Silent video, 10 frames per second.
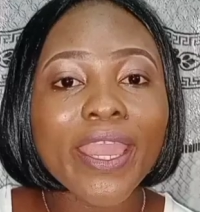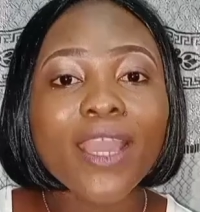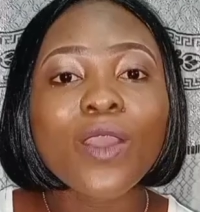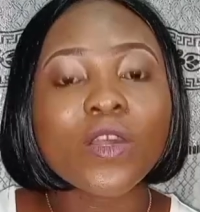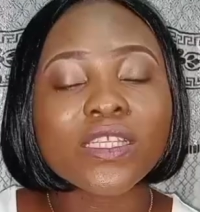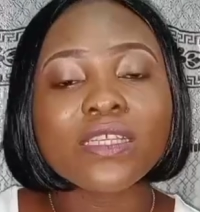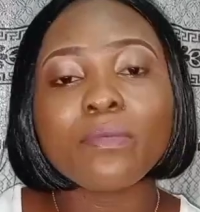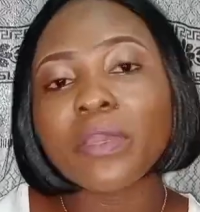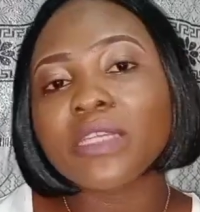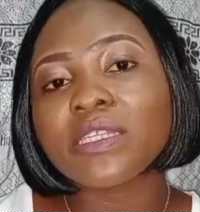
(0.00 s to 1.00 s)
wear
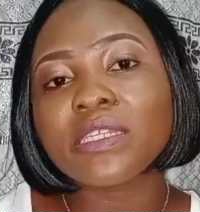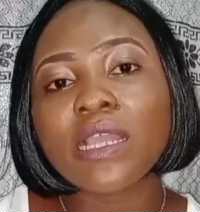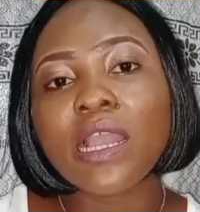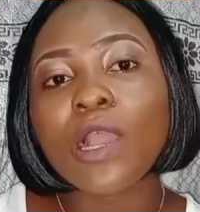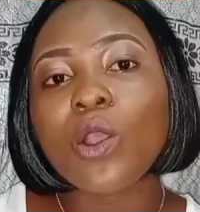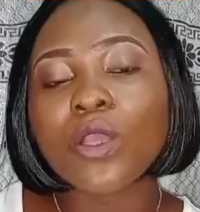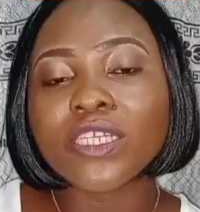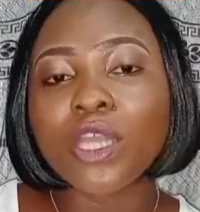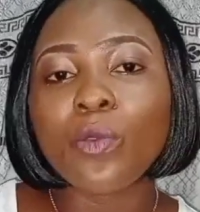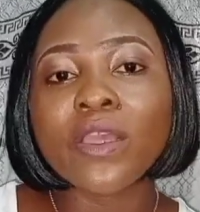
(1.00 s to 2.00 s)
cotton based
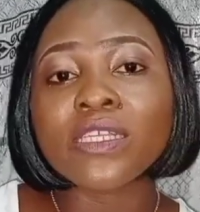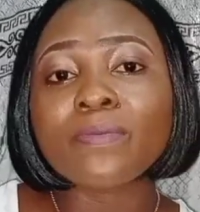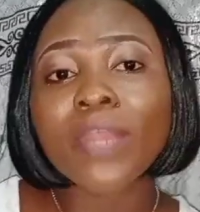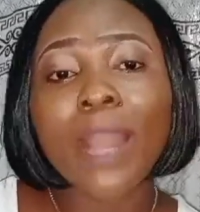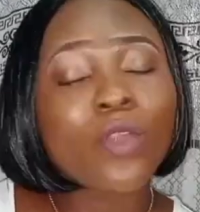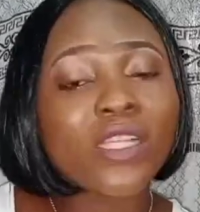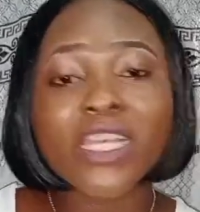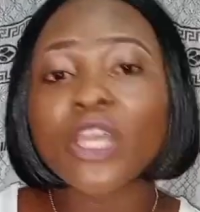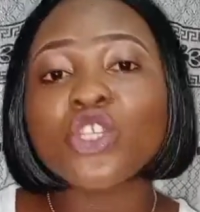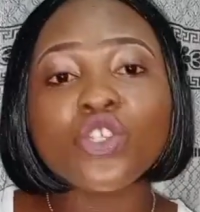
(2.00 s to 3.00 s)
underwears. I'm
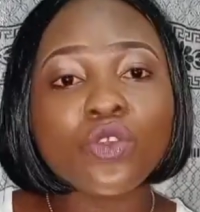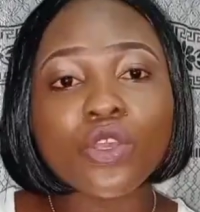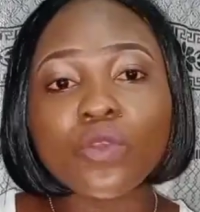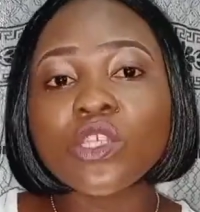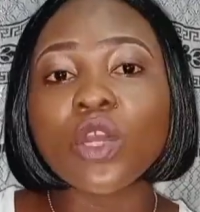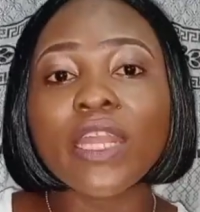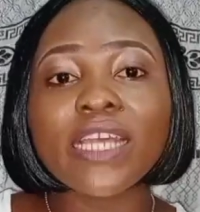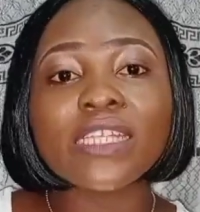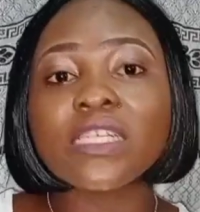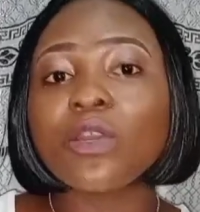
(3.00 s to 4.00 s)
not saying you shouldn't use
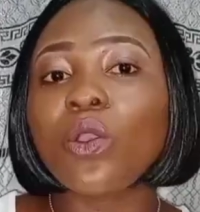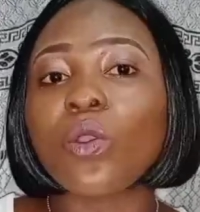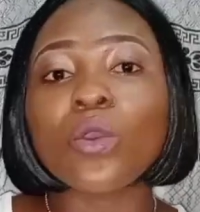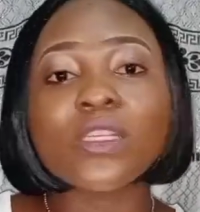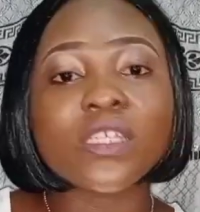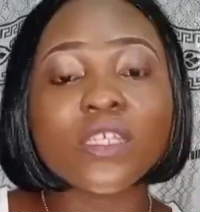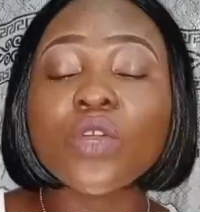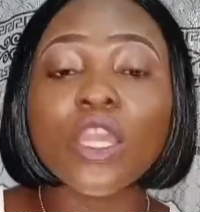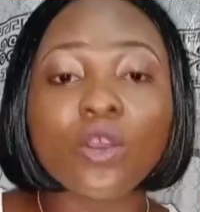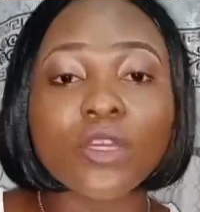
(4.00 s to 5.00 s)
your lacy or
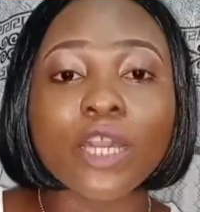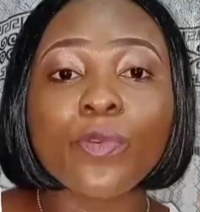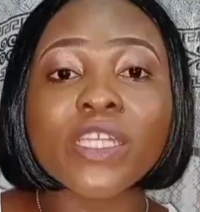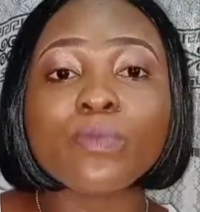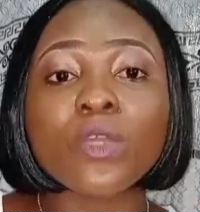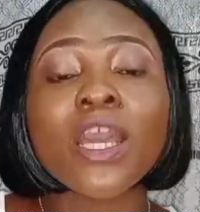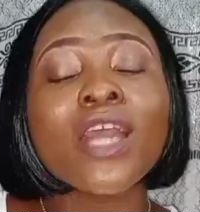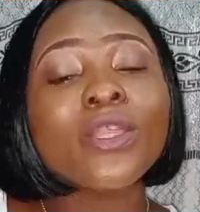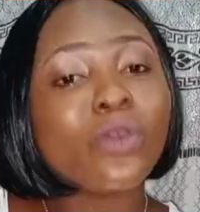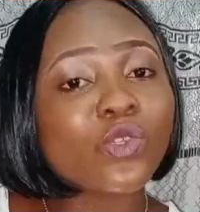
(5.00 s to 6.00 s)
silky underwears,
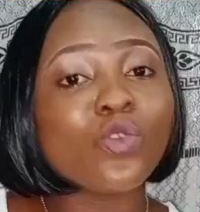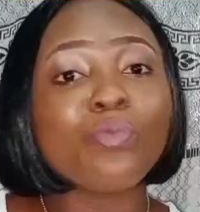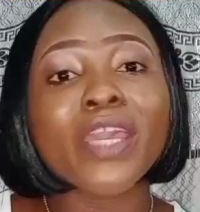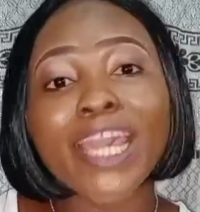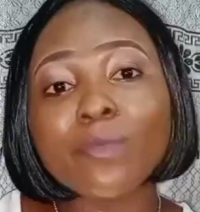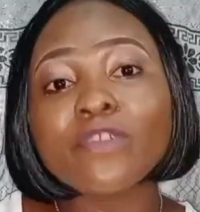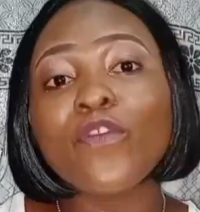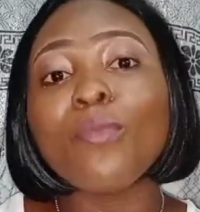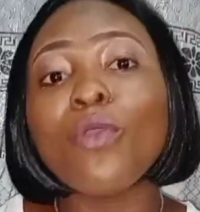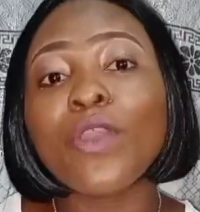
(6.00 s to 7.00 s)
but those could be
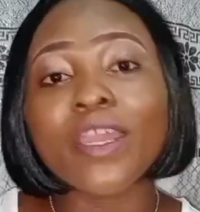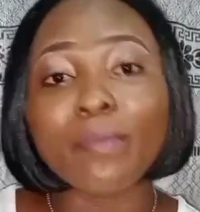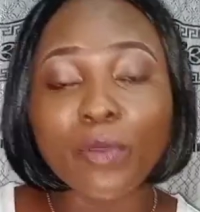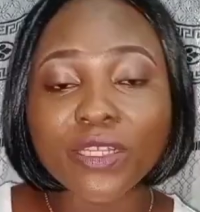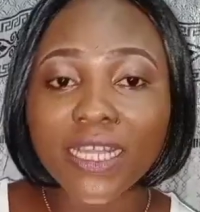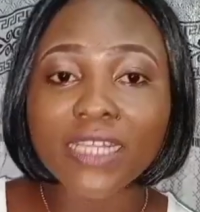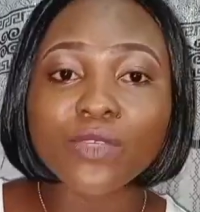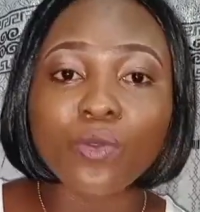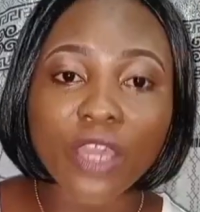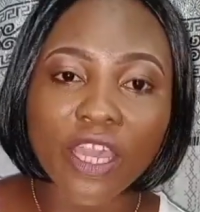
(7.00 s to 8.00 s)
kept for more
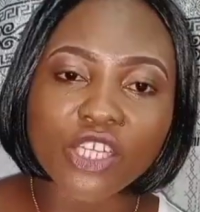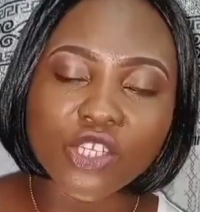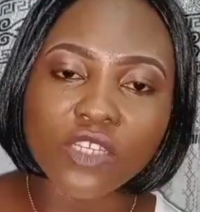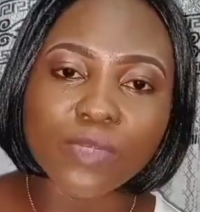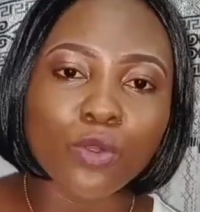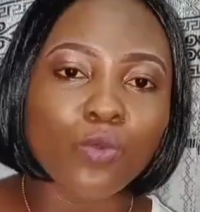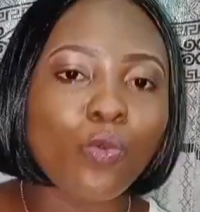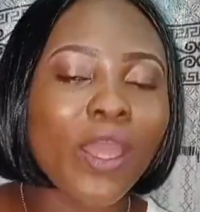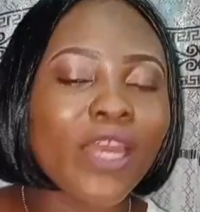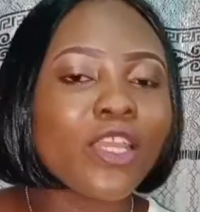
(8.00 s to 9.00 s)
important occasions.
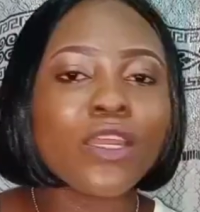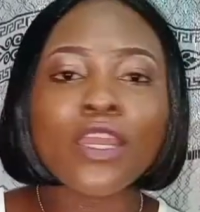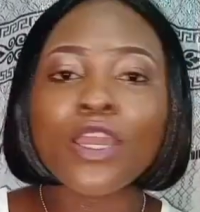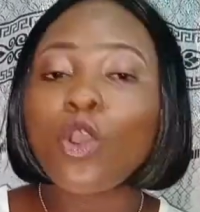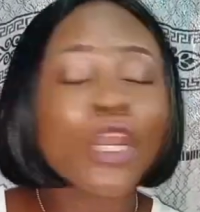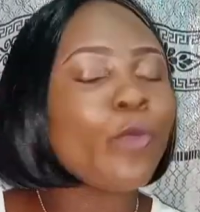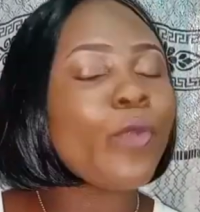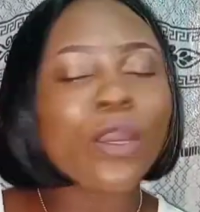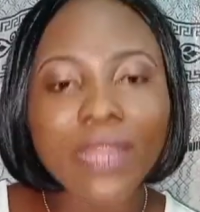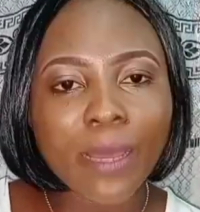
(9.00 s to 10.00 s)
But when
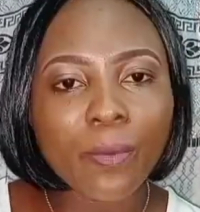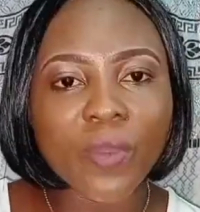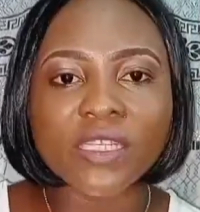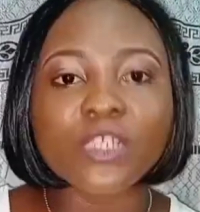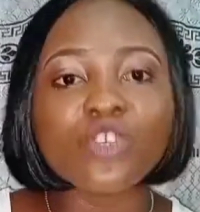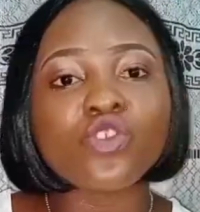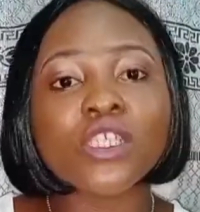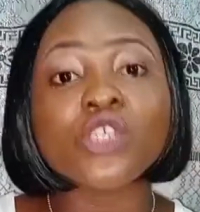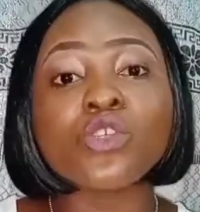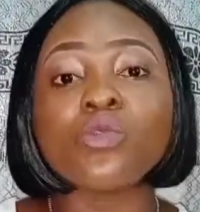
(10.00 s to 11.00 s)
on a regular basis,
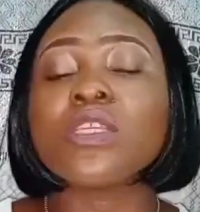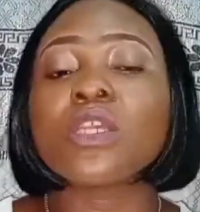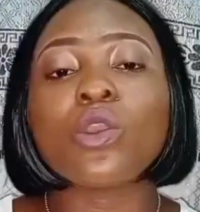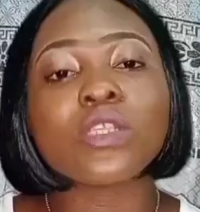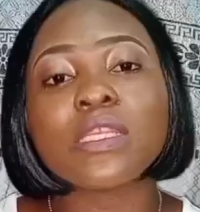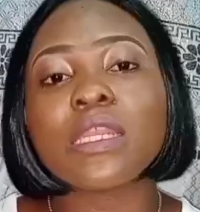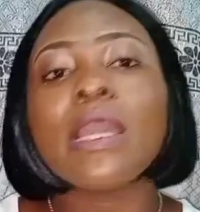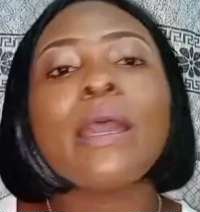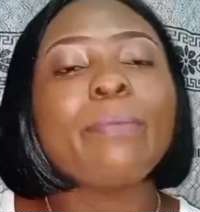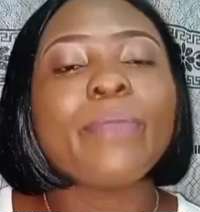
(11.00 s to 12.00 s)
just use the
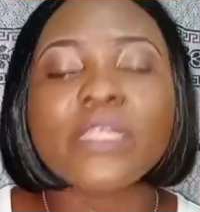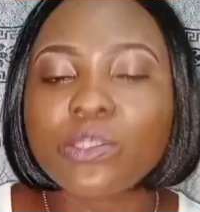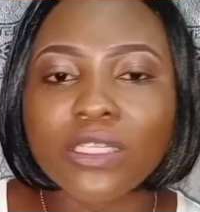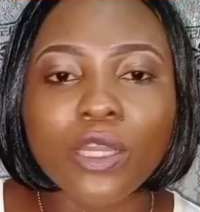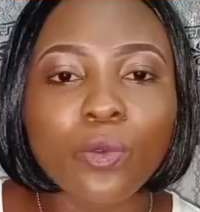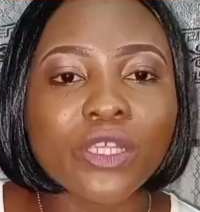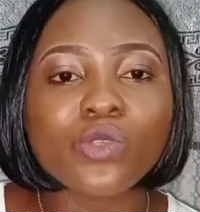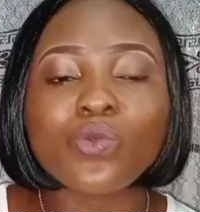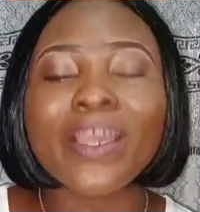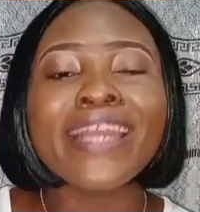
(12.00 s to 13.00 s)
cotton based
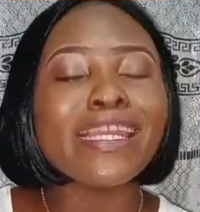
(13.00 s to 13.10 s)
underwears to